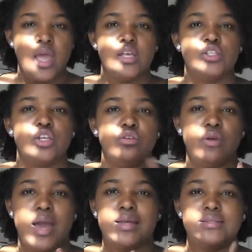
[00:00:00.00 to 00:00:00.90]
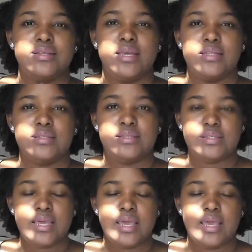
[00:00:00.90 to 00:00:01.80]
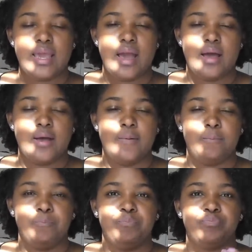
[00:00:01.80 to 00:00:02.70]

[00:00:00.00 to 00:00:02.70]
so you guys can see um